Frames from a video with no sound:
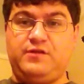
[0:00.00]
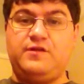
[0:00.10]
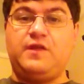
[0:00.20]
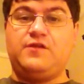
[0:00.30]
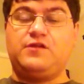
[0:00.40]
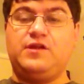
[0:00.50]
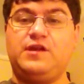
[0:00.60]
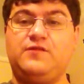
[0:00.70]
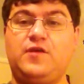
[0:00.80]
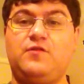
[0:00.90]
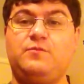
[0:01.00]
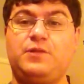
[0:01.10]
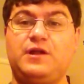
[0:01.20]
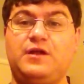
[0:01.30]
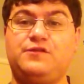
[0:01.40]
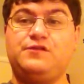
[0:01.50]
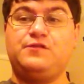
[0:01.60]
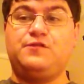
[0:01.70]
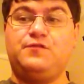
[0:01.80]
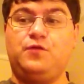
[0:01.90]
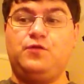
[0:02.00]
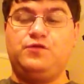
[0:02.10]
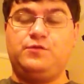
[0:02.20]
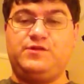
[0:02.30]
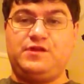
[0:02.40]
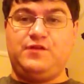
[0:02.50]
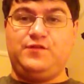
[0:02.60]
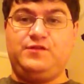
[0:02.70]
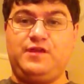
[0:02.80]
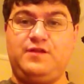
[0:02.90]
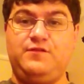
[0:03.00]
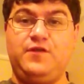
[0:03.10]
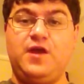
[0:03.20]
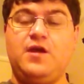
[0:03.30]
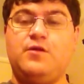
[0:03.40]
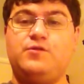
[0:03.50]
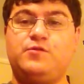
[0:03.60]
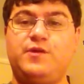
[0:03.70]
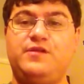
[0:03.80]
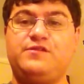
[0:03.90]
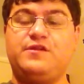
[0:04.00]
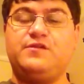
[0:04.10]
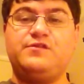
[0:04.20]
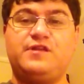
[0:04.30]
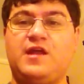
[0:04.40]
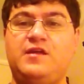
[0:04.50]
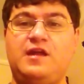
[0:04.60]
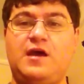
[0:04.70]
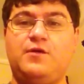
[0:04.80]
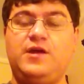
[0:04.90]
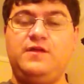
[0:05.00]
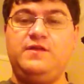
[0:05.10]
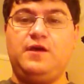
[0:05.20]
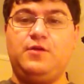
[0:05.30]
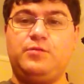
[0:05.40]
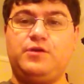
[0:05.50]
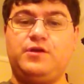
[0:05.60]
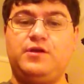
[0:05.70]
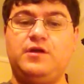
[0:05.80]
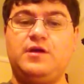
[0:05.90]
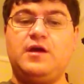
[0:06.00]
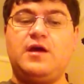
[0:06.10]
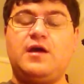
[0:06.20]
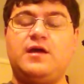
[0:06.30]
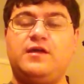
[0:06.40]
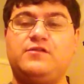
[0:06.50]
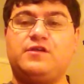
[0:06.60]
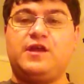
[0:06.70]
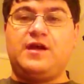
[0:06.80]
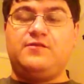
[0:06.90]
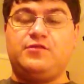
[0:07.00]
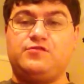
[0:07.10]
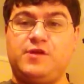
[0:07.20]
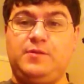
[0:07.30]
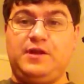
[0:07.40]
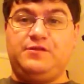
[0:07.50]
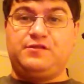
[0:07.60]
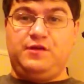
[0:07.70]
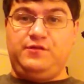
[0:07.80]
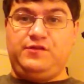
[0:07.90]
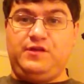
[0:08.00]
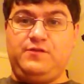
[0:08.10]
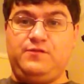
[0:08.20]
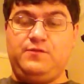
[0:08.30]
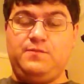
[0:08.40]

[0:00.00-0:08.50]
That's going to give it +4 to its cover save, which means standing out in the open, it's going to have a 3+ cover save.